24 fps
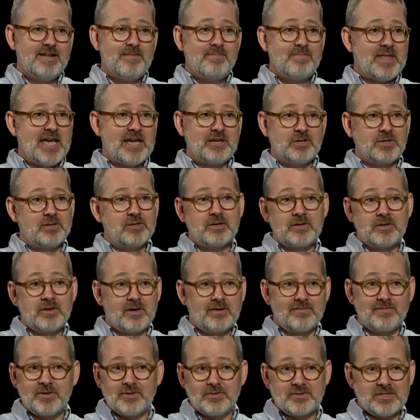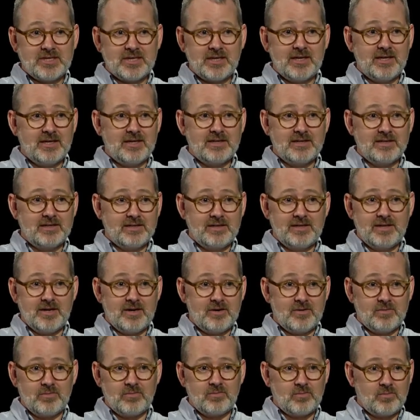and you don't know if you're singing, you
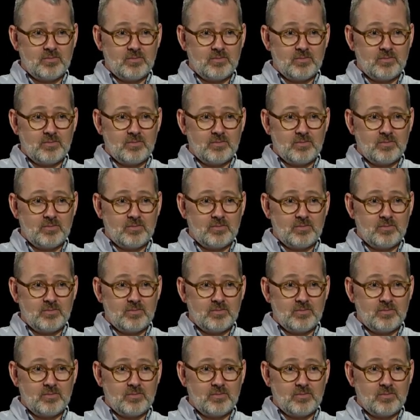know,